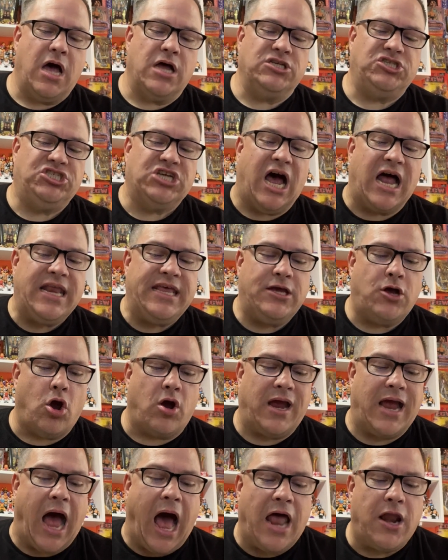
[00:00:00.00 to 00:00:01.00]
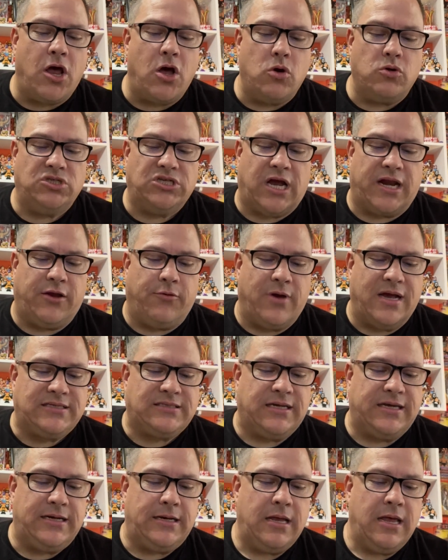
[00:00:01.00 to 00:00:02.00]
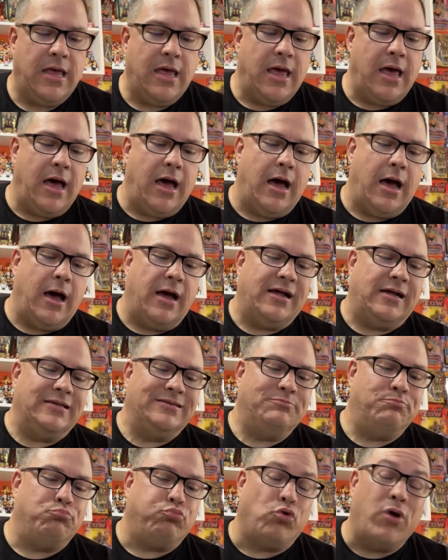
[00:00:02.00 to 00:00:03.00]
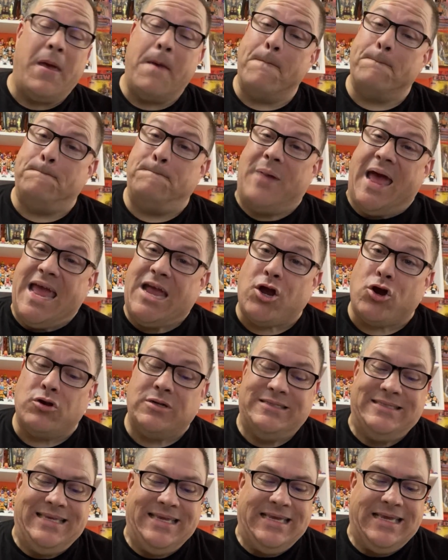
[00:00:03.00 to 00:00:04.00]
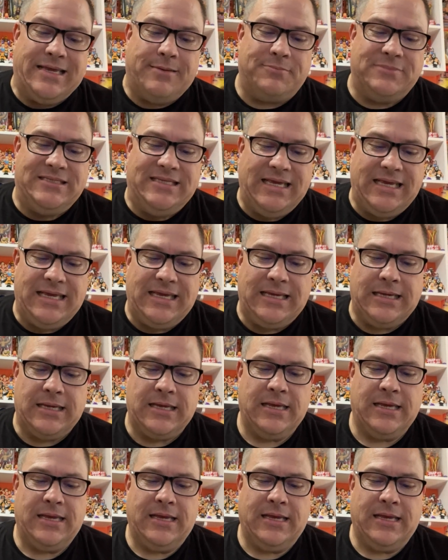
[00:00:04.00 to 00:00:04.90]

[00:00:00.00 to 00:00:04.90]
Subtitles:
Johnny Gargano, Johnny Wrestling. Britt Baker, DMD.